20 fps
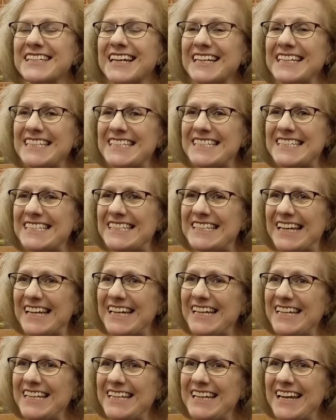
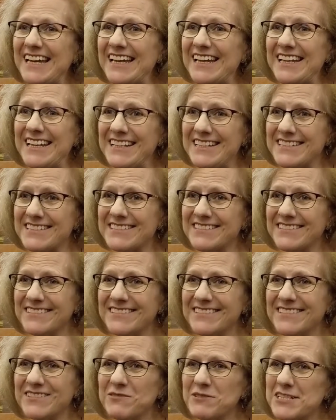1988,
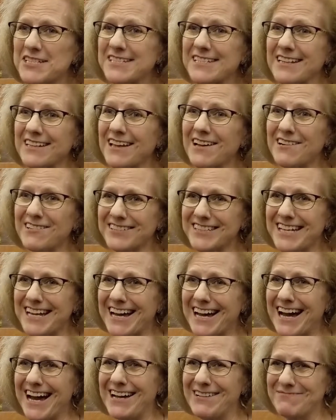which is a long
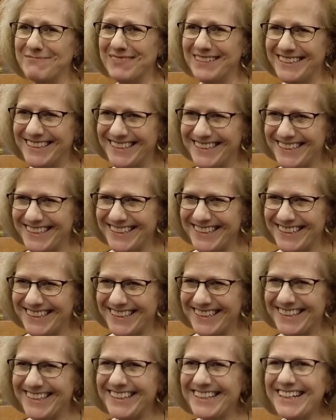time.
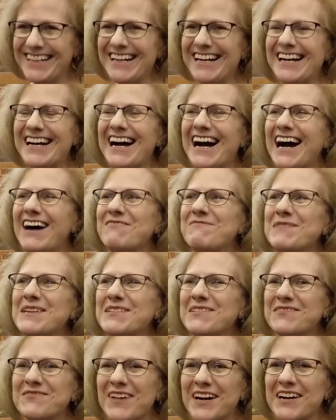I've been
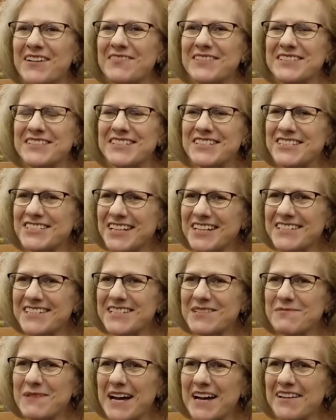involved in just
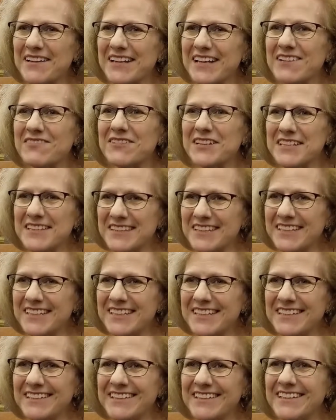about
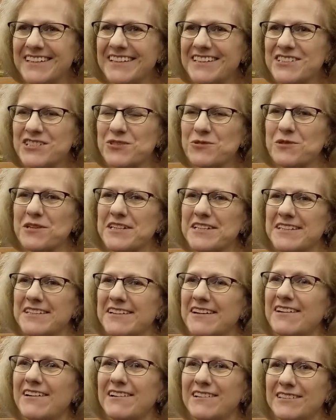everything and enjoyed it
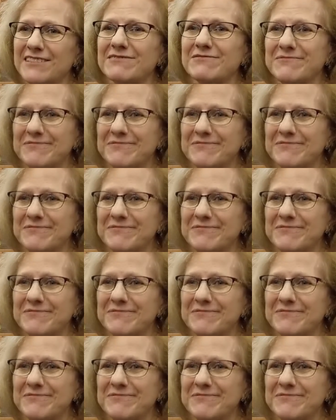all.